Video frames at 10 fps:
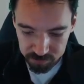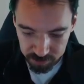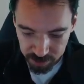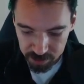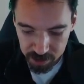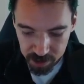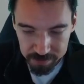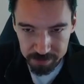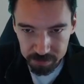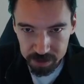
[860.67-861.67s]
Okay.
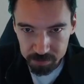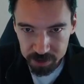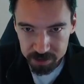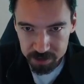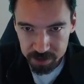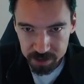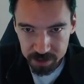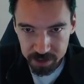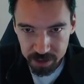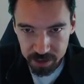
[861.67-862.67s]
The limit
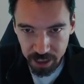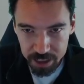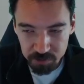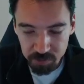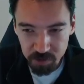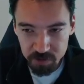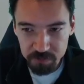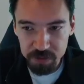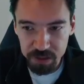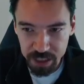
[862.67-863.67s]
as we approach from
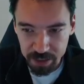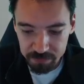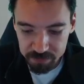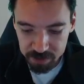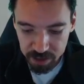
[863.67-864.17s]
the left